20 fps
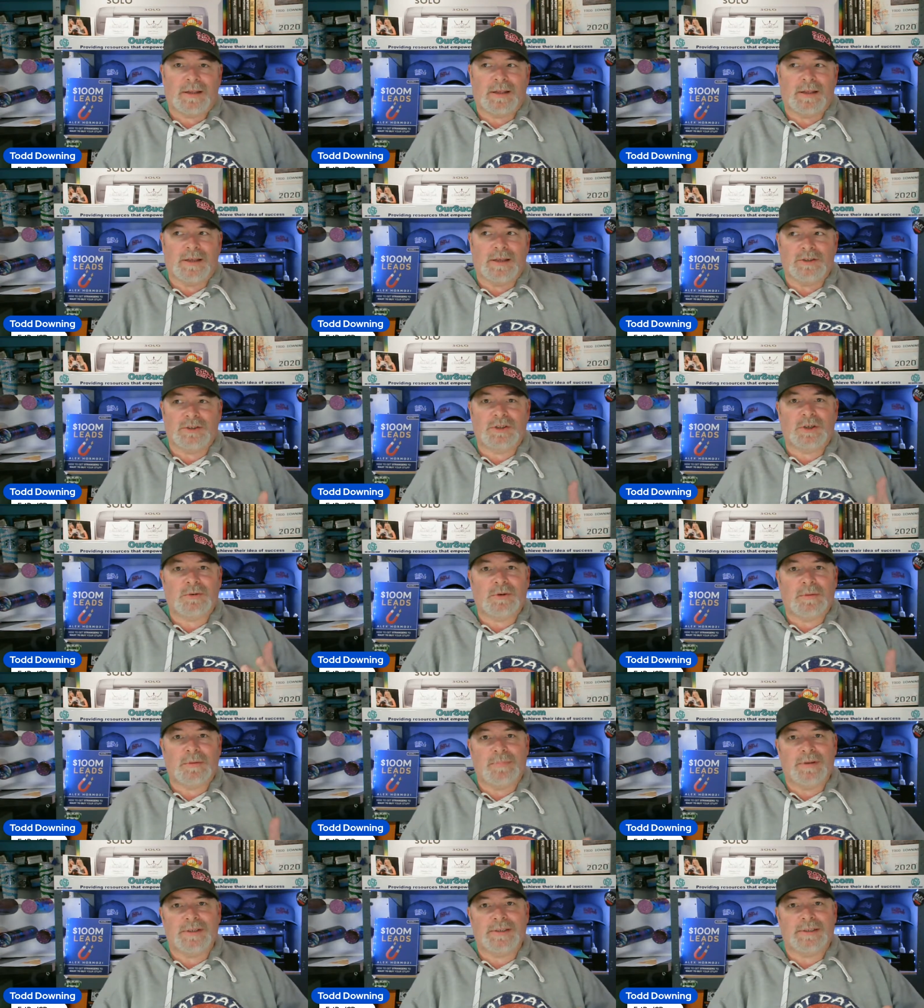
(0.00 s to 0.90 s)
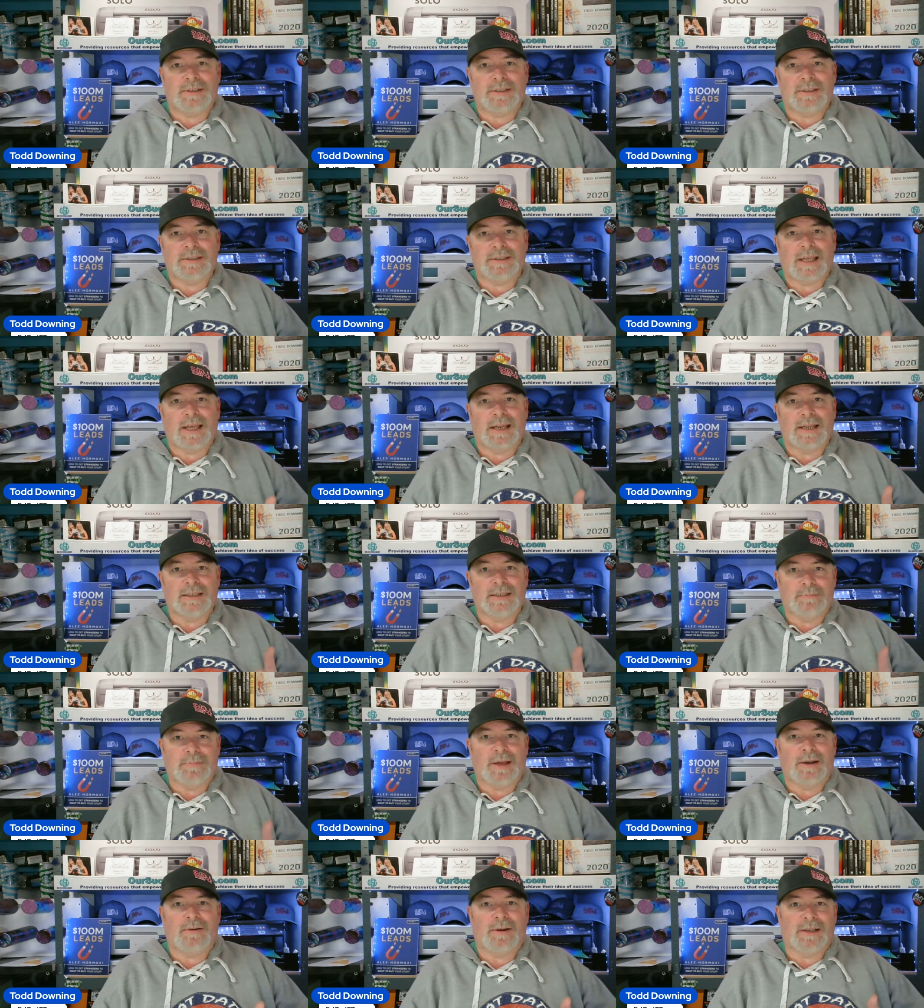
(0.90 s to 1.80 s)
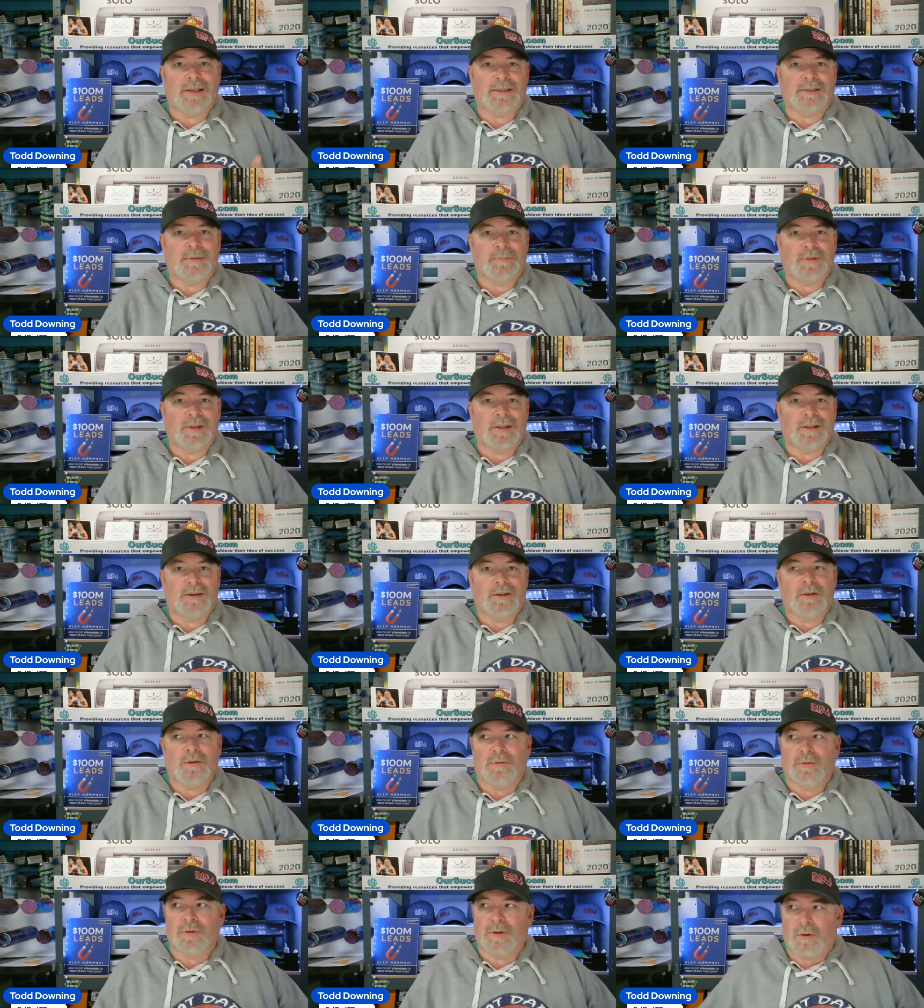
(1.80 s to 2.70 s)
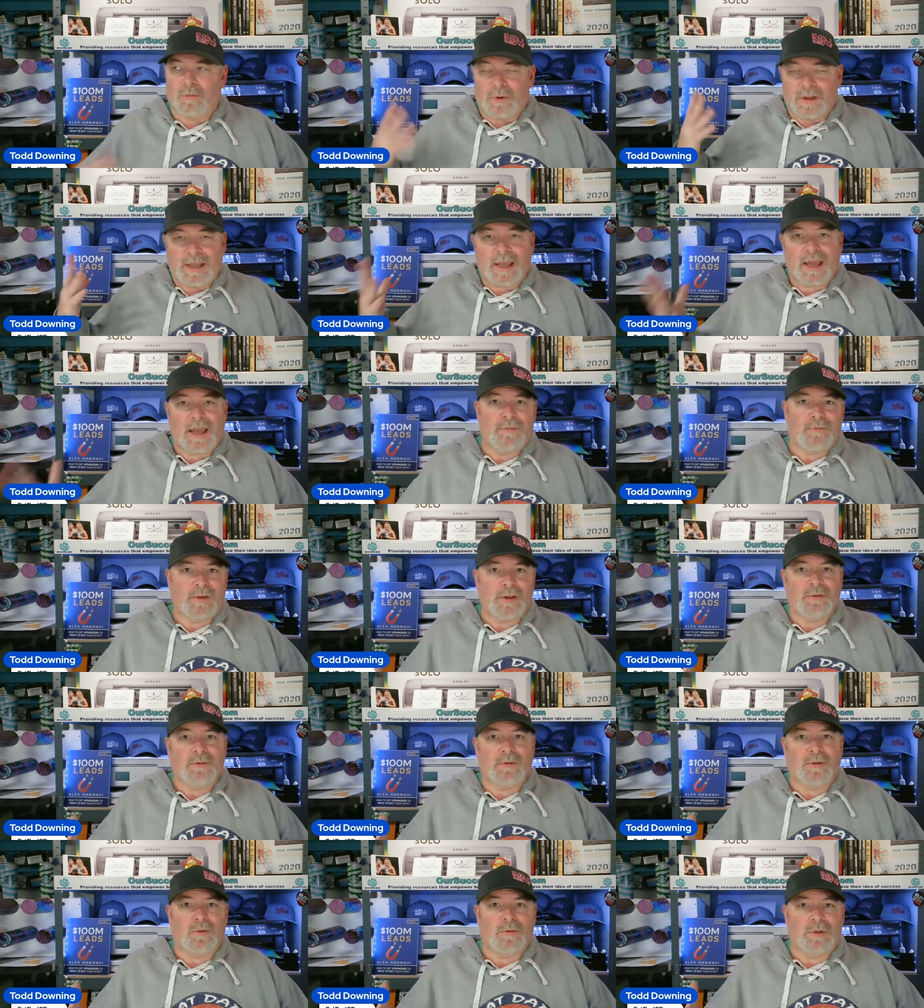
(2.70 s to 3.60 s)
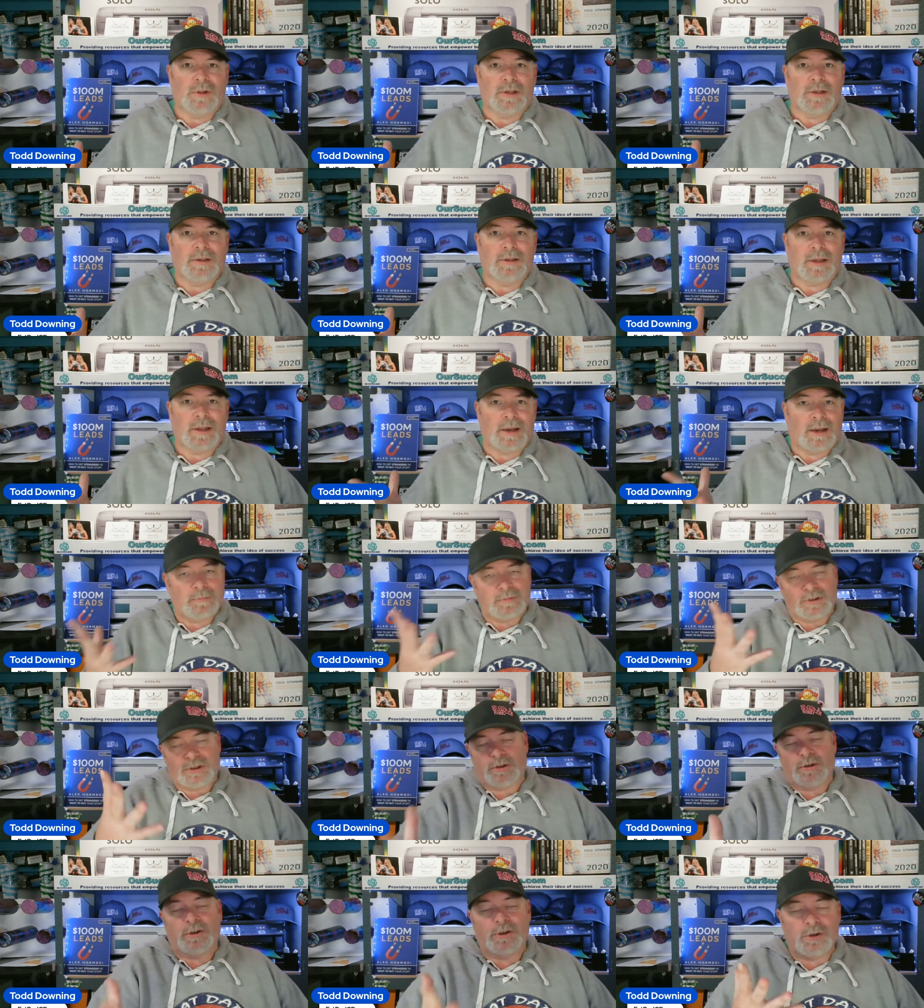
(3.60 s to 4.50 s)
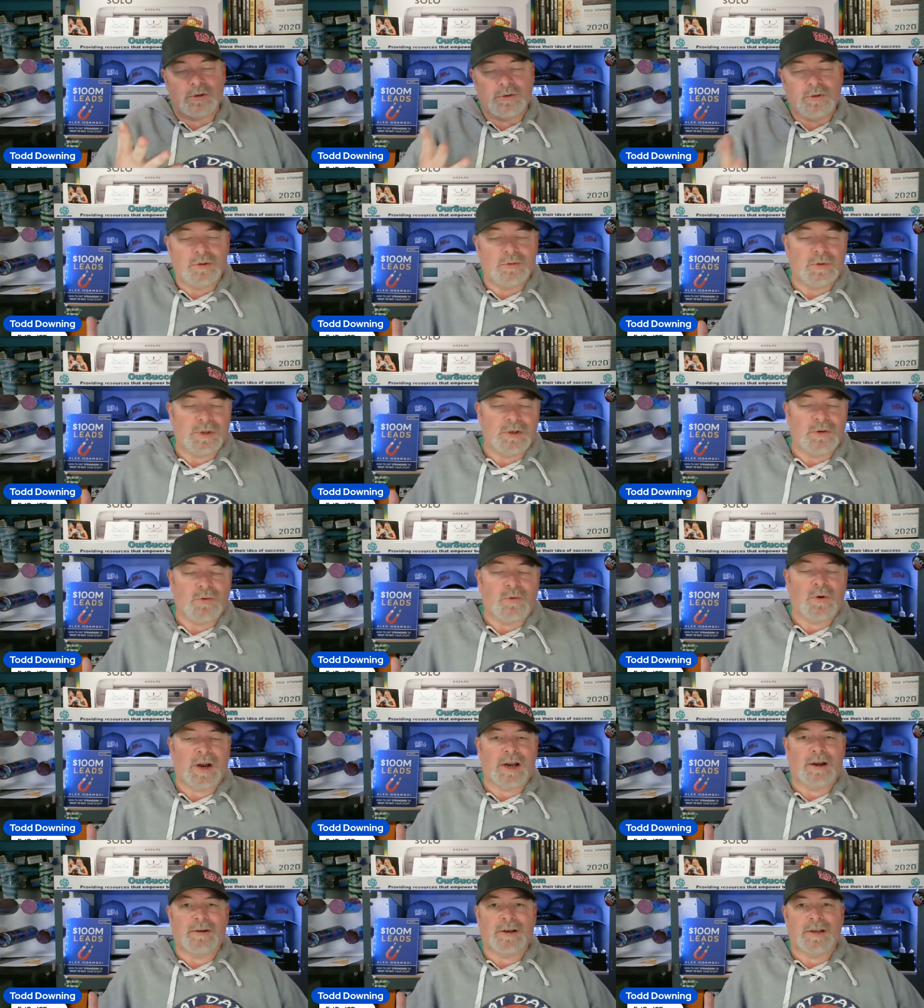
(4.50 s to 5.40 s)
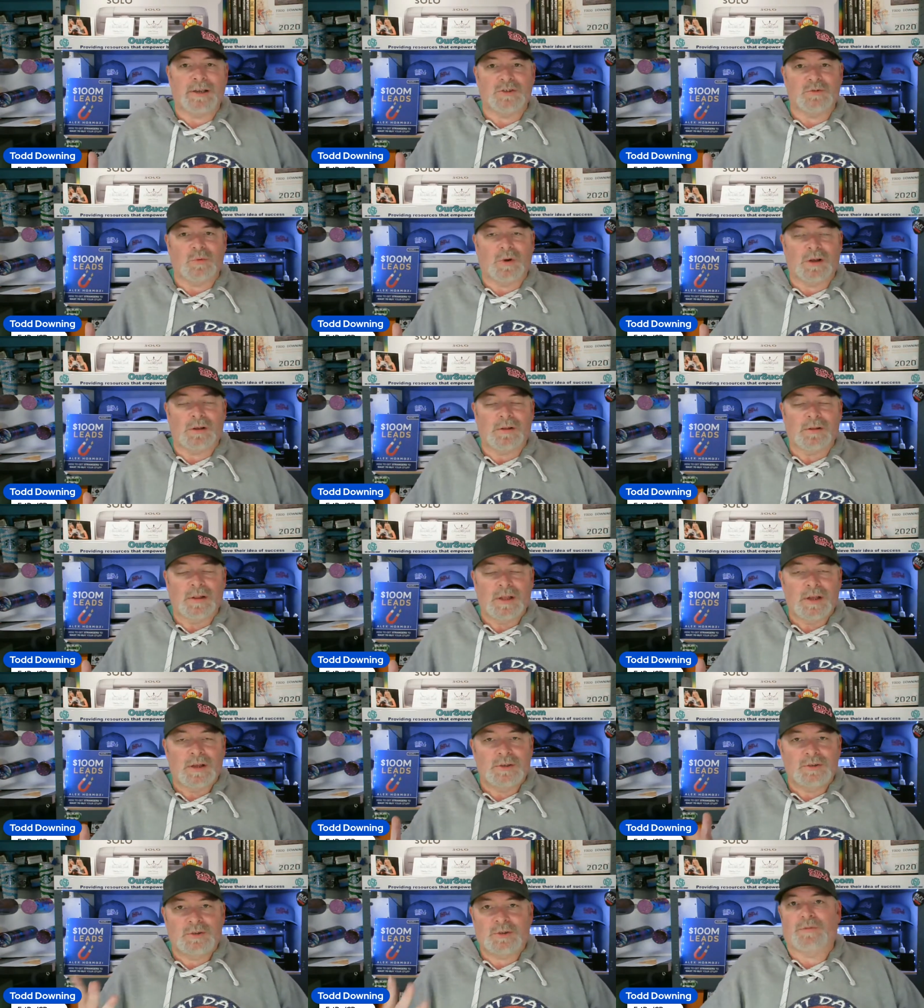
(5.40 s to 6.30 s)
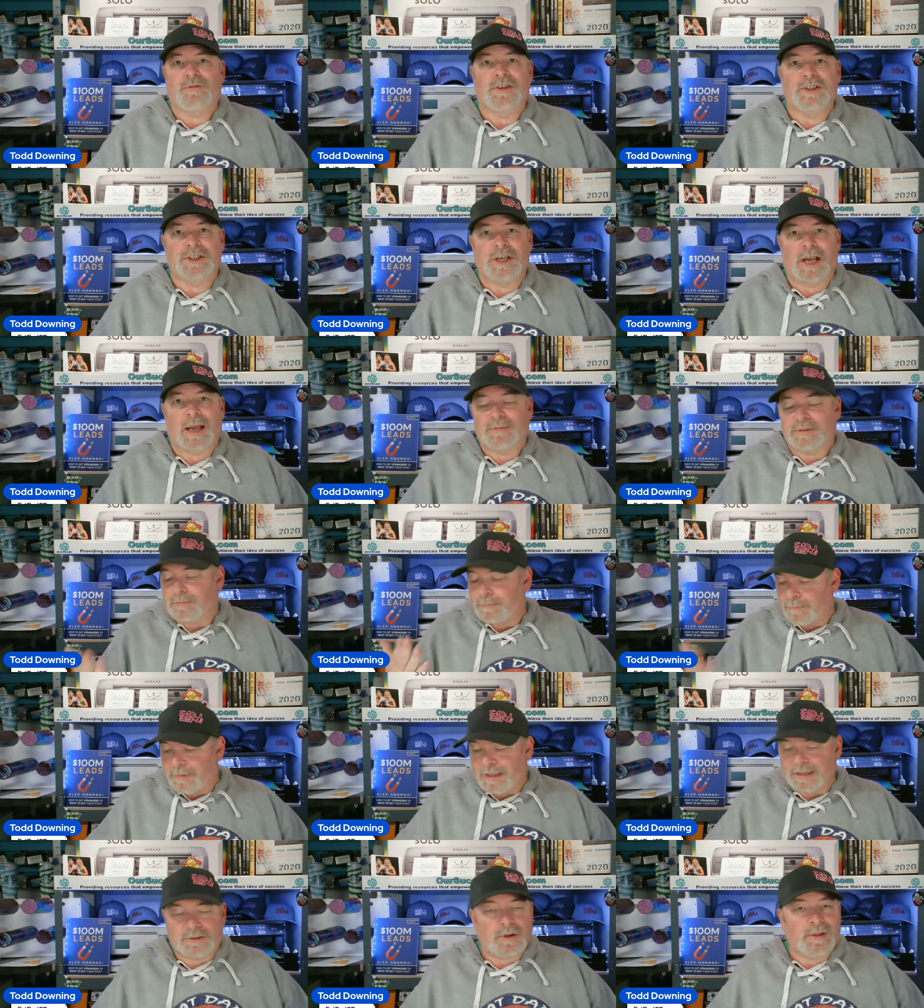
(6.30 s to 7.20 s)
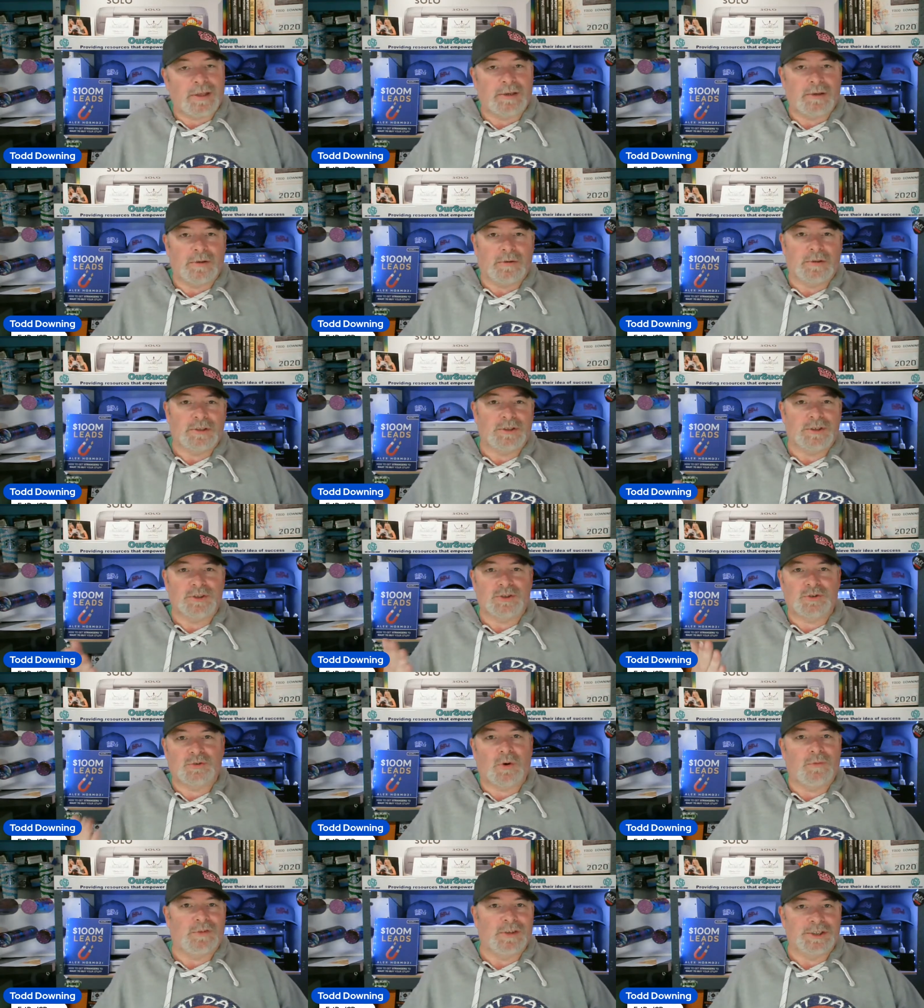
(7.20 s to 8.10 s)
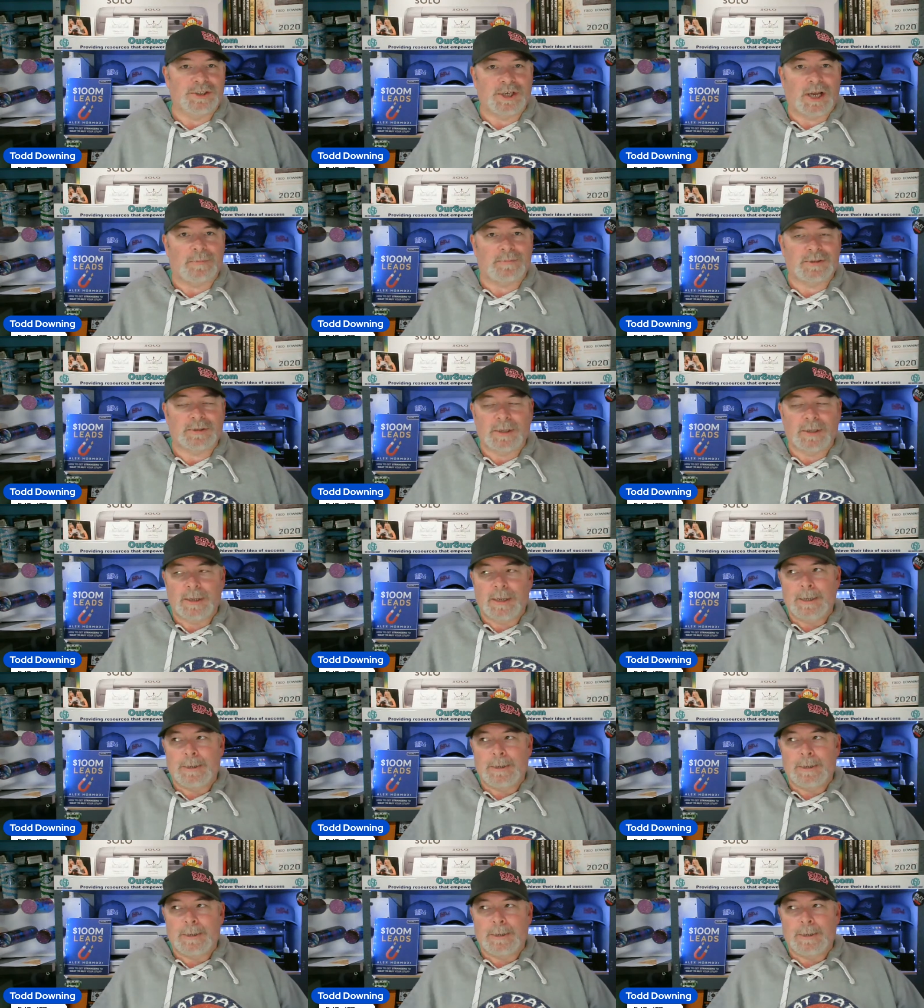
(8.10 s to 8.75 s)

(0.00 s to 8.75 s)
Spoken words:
Is there a business that is better at something than you? We have here locally, and I'm sure you do in your area as well, trophy shops. That's all they do. It's just trophy shops.